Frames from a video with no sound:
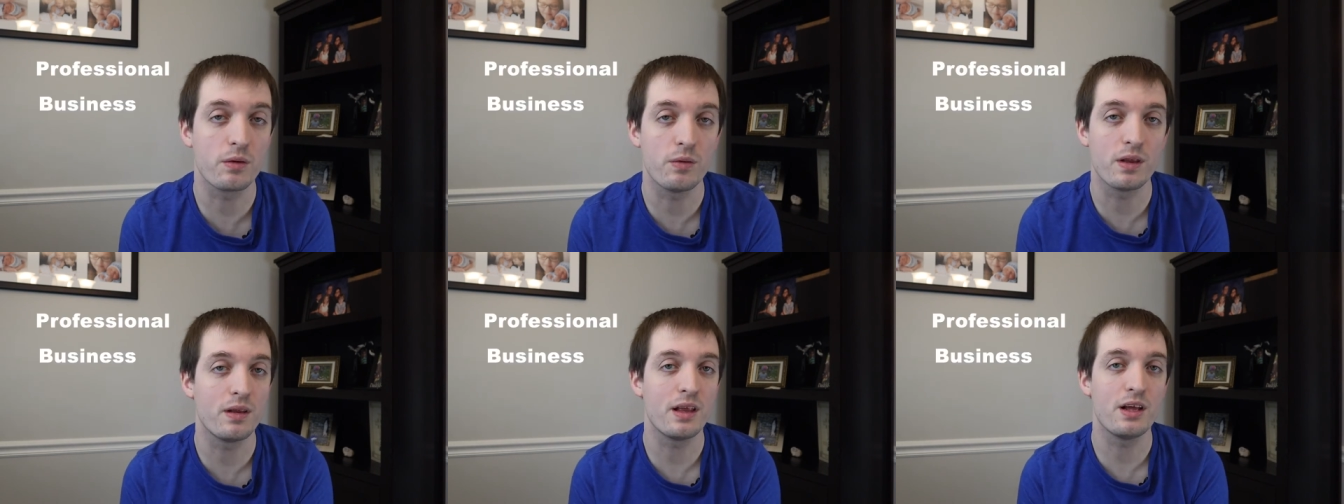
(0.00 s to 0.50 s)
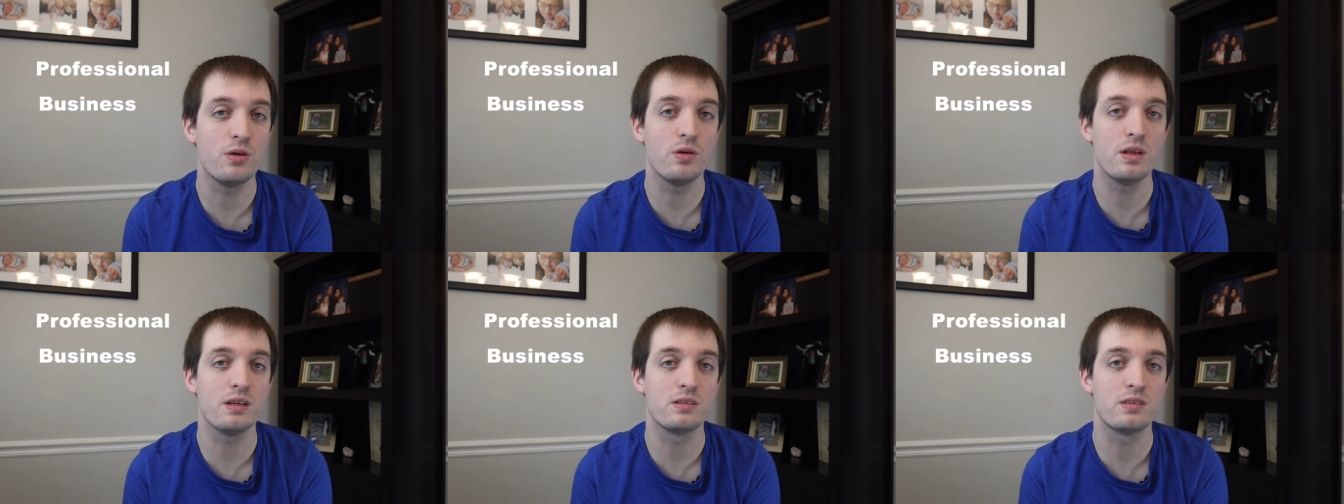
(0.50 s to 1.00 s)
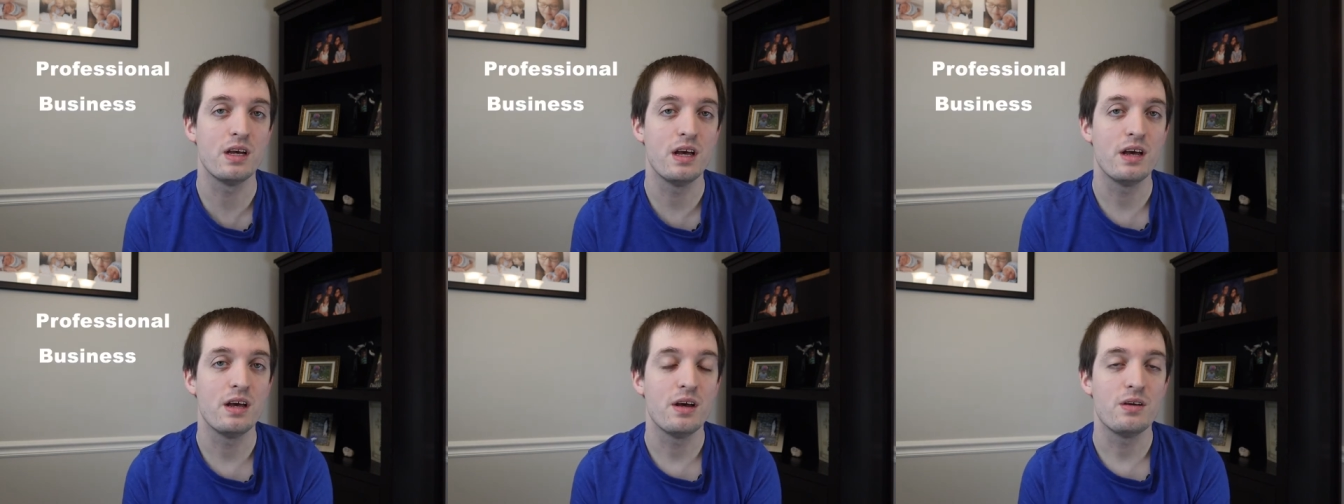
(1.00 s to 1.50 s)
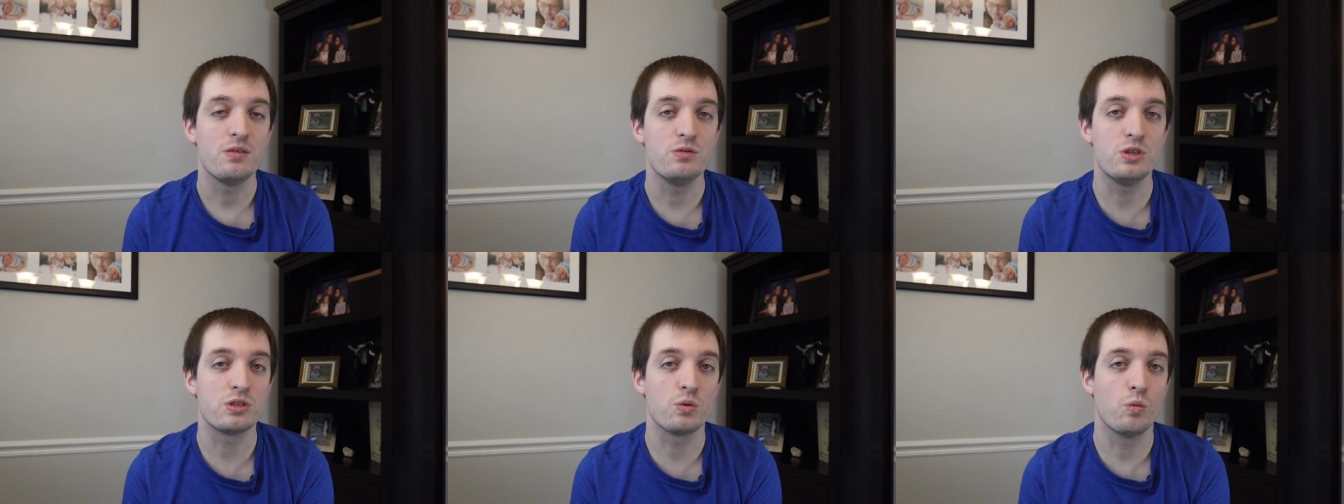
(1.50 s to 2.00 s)
Whether they do this
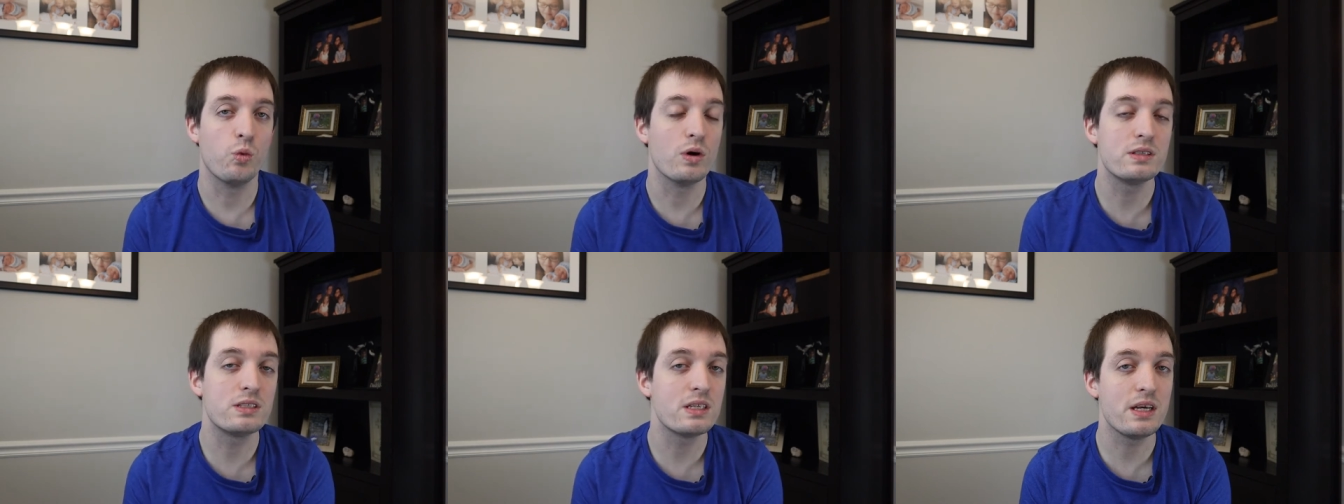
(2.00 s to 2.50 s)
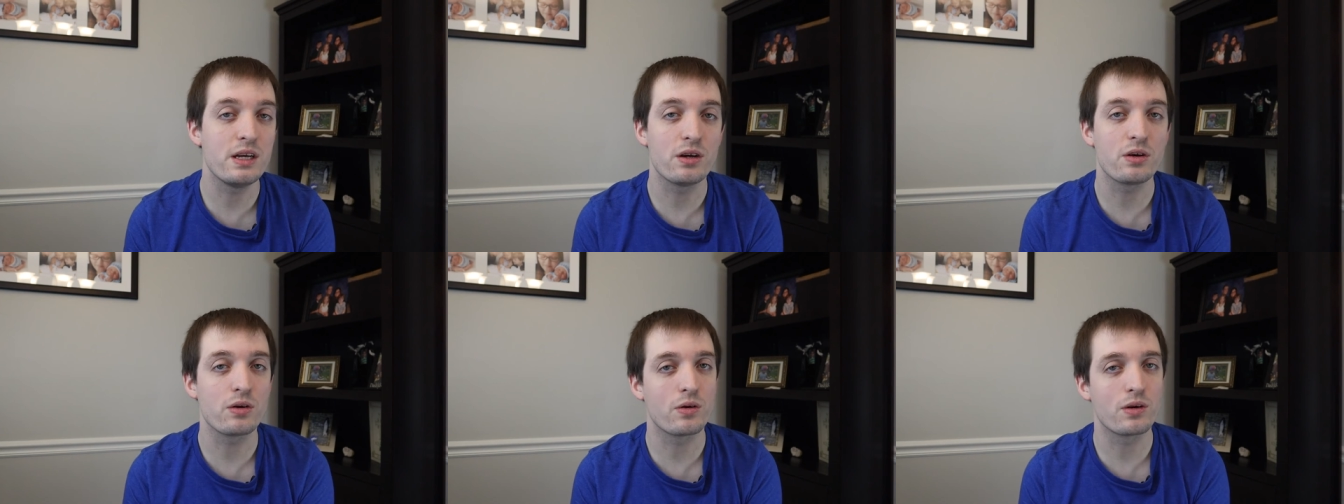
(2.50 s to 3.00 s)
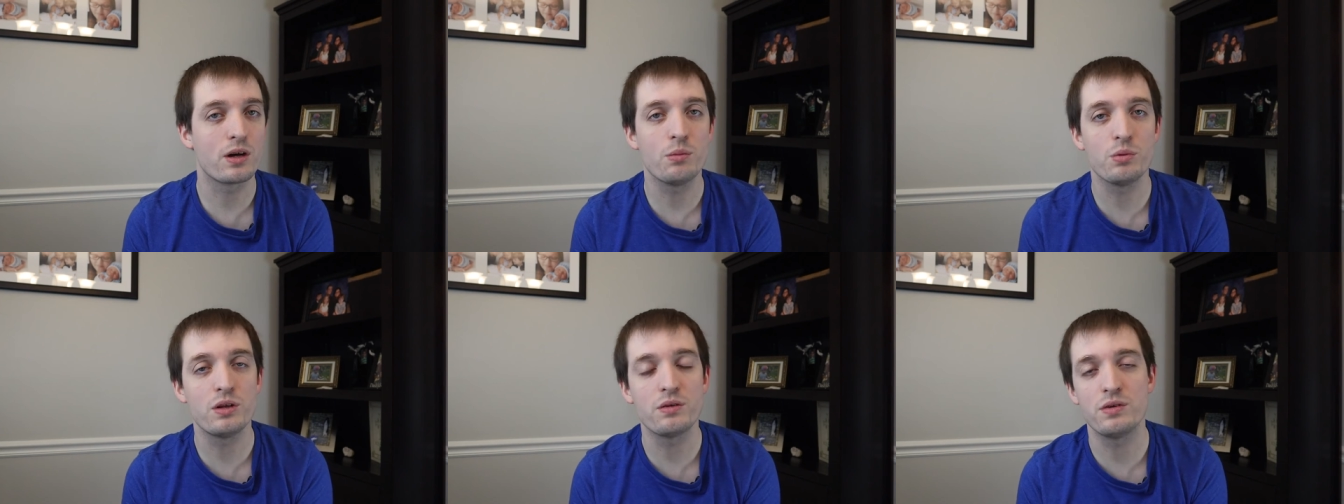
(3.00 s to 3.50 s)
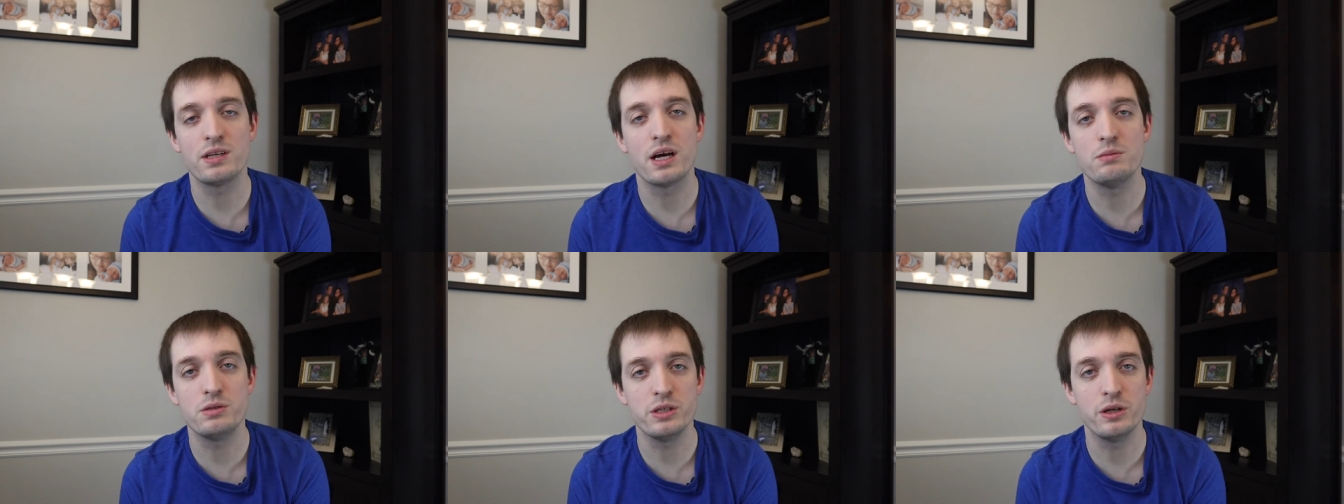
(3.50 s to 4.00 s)
just once a year or a couple different
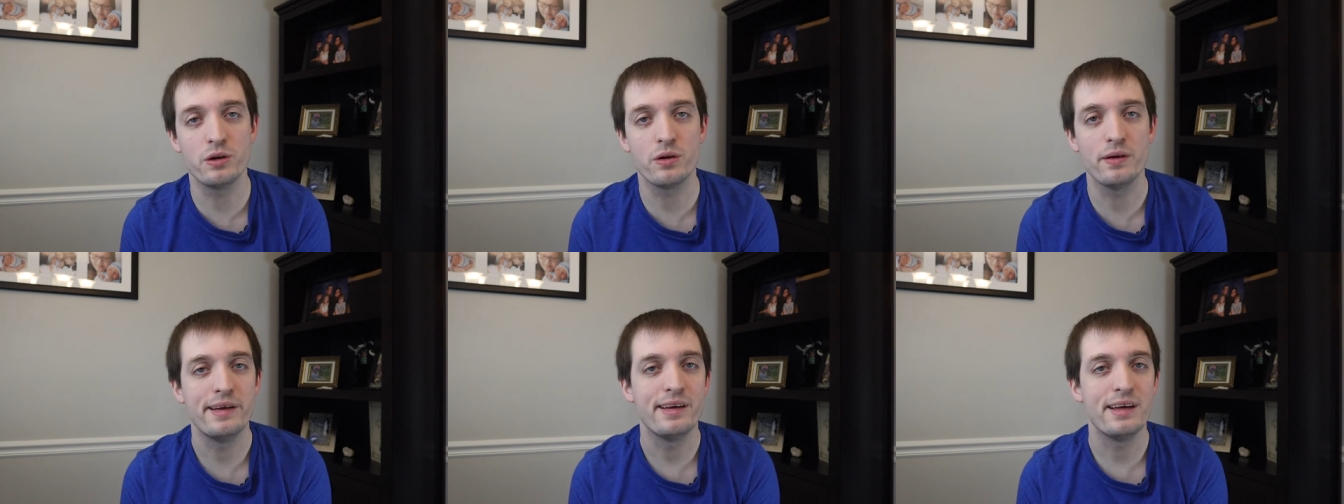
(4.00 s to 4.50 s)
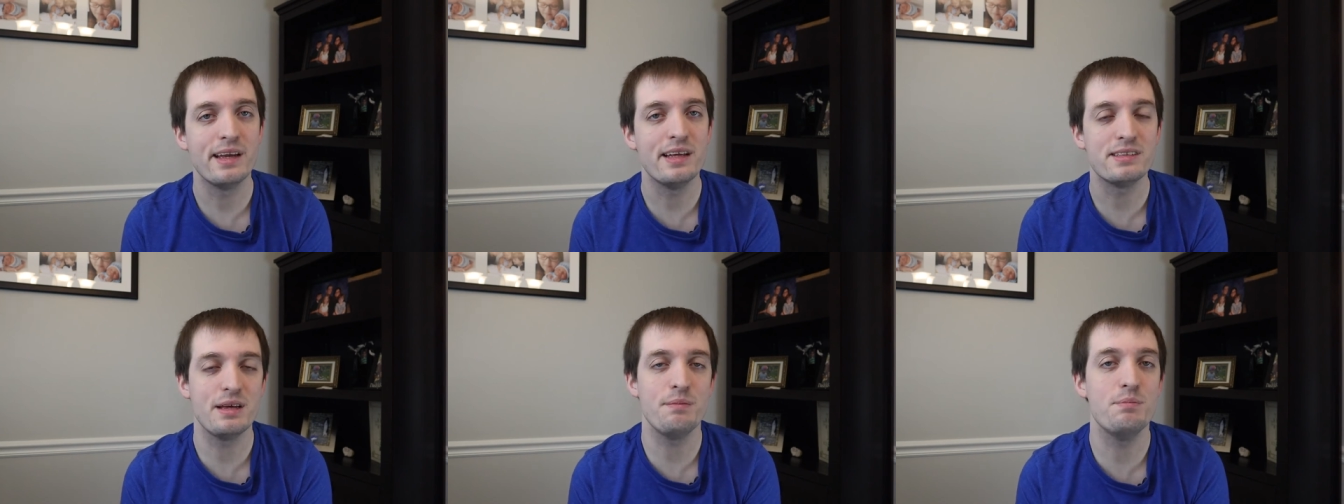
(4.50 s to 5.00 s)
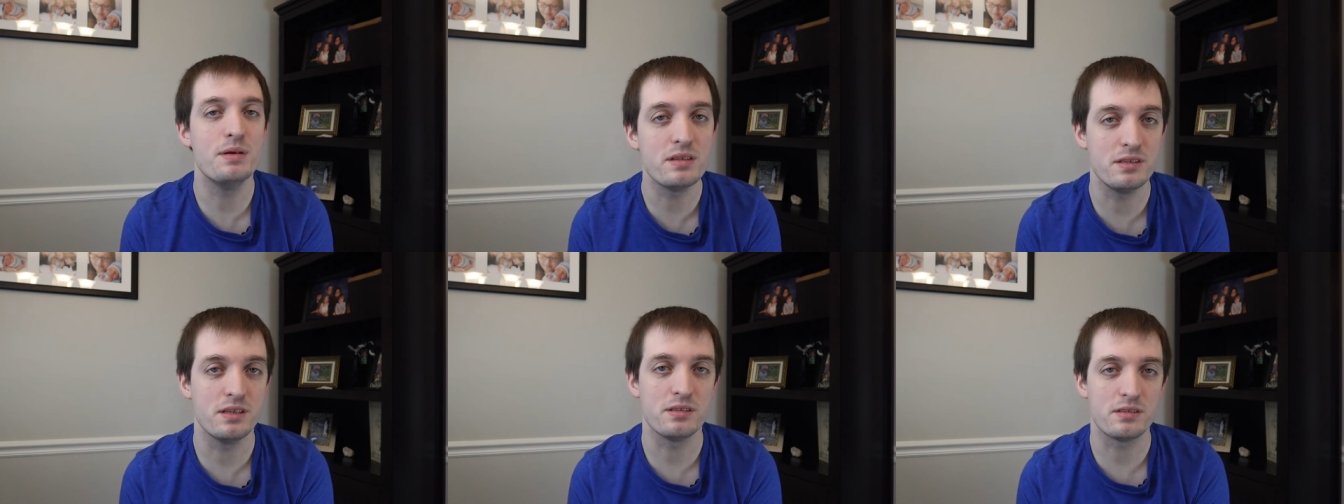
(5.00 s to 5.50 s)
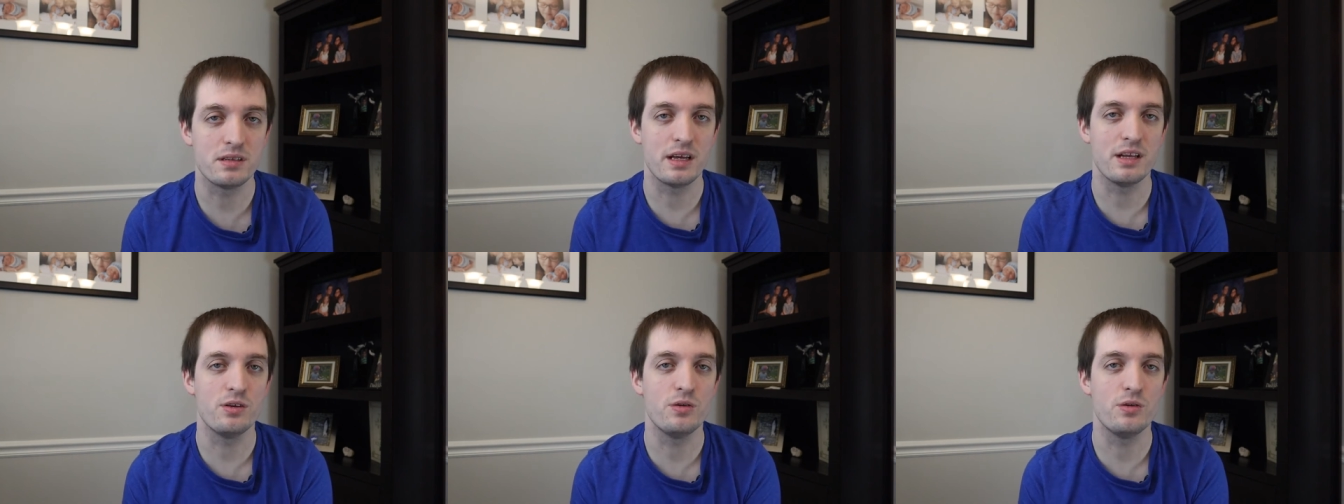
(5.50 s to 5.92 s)
times a year, it is a business, and do